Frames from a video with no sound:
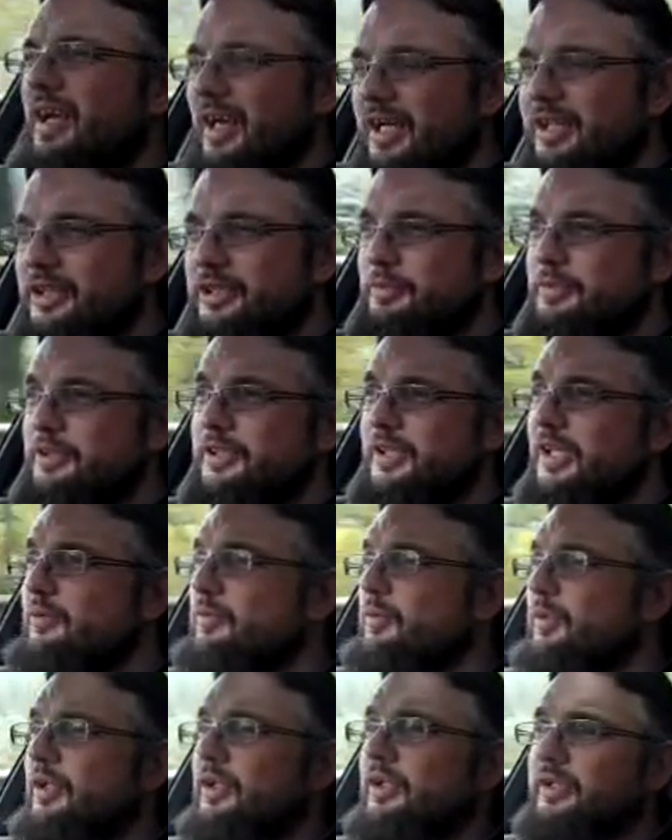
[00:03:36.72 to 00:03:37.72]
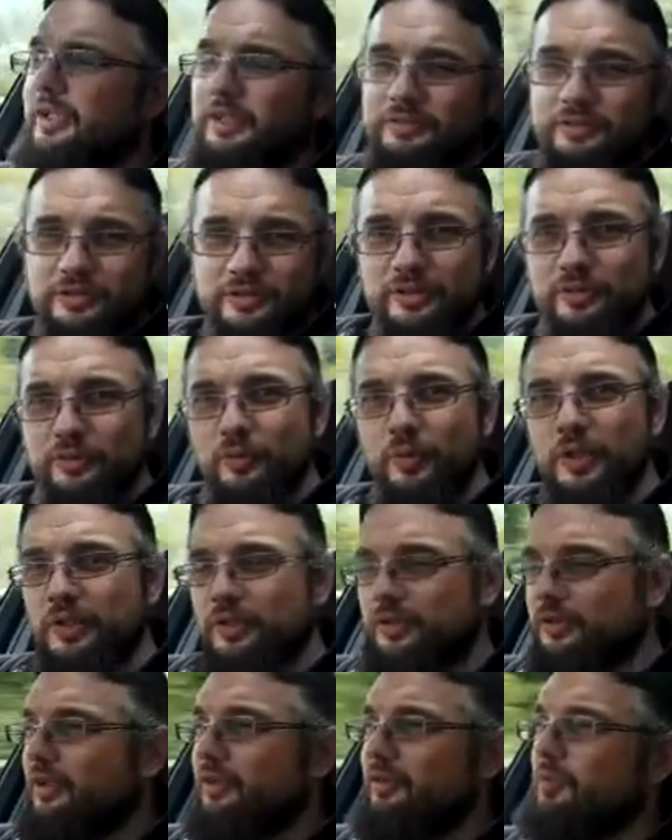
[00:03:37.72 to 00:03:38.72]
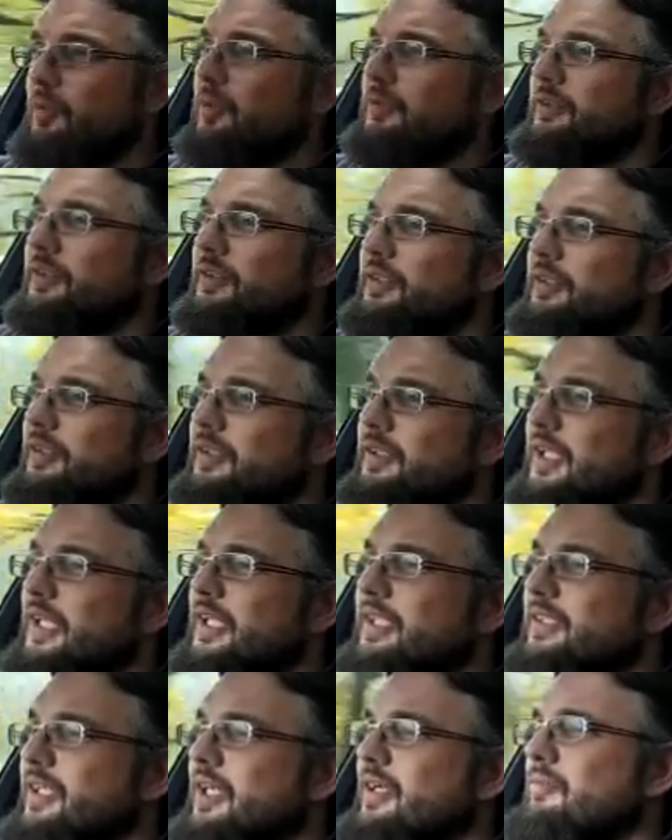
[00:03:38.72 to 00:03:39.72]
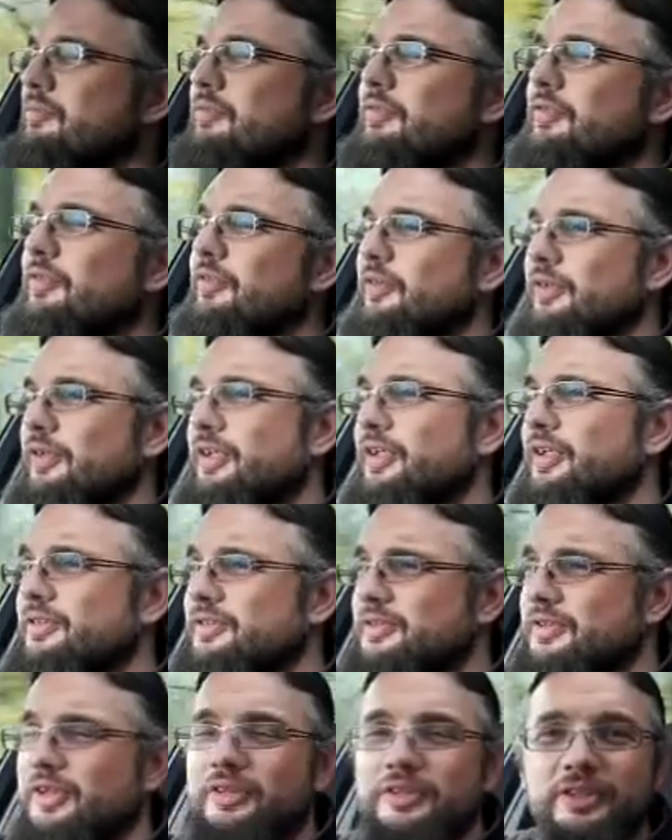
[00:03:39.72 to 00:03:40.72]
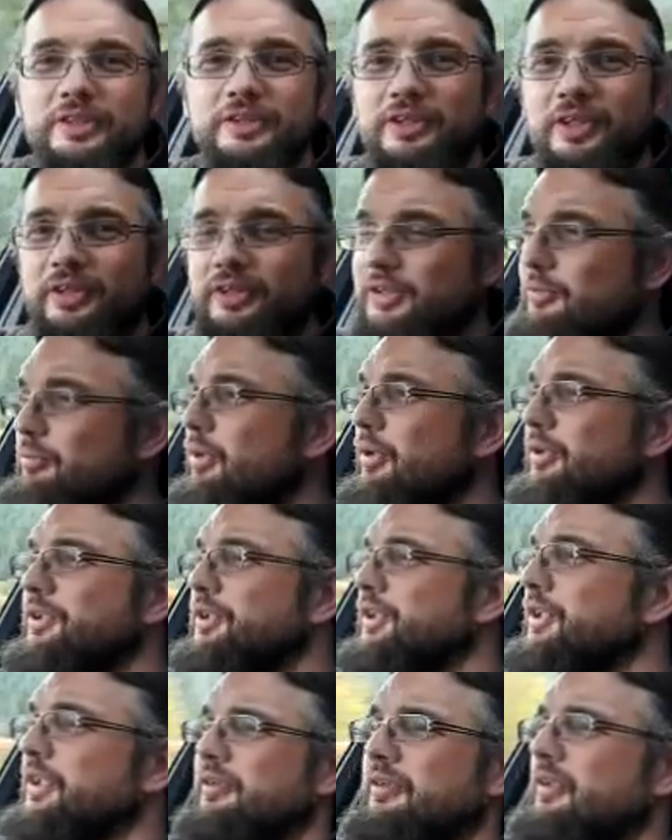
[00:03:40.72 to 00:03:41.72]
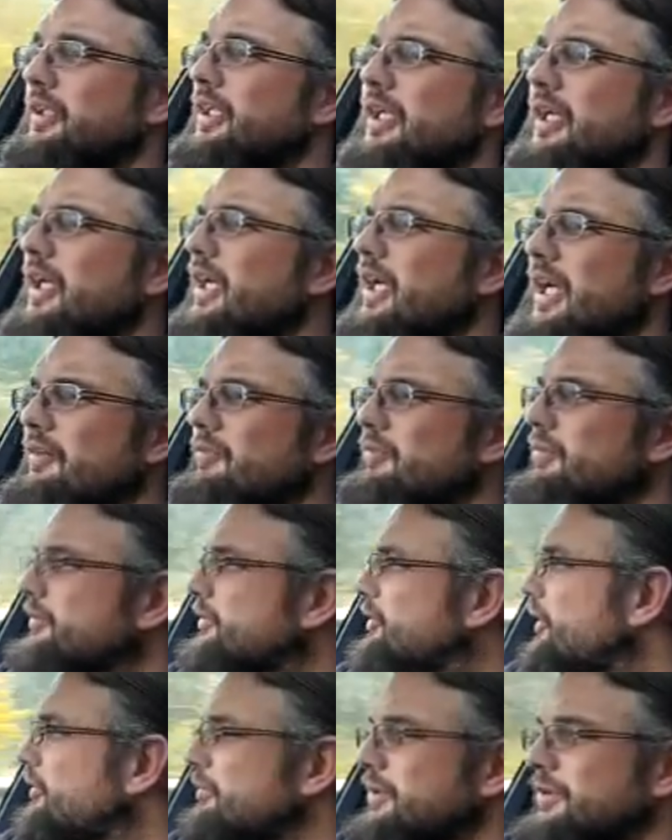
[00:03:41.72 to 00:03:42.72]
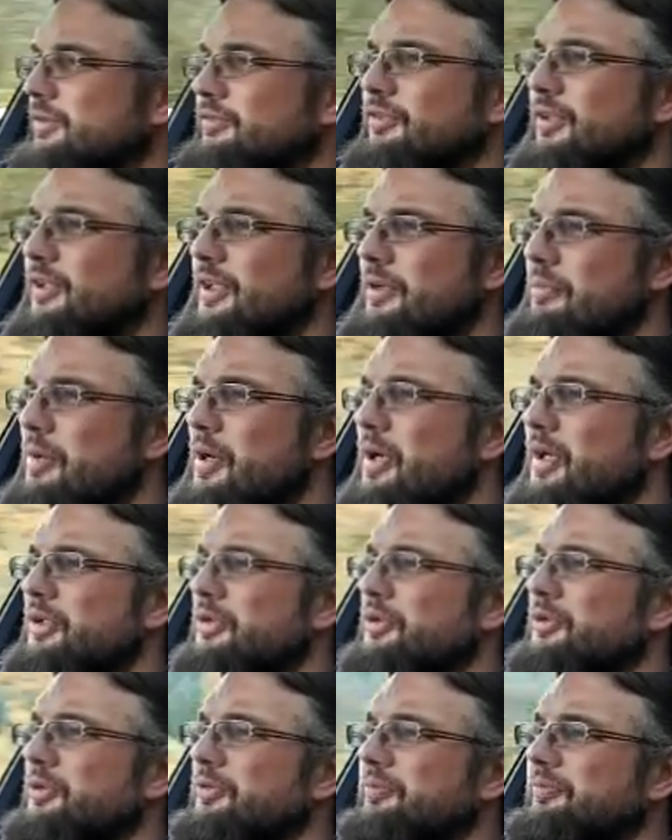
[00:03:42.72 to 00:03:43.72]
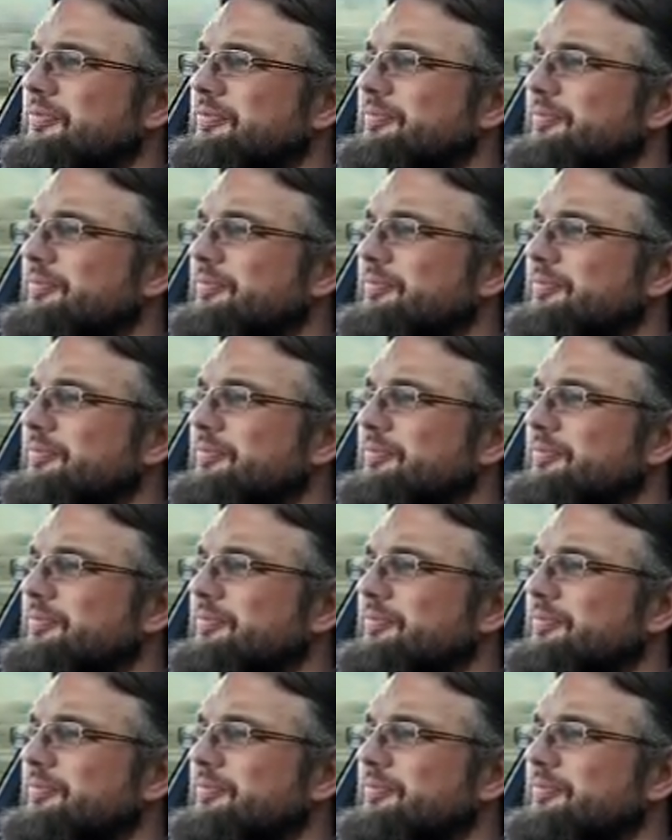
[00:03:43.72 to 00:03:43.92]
Has to be said, when I announced to the world I wanted an XM for a tiny budget, everyone told me to run a mile.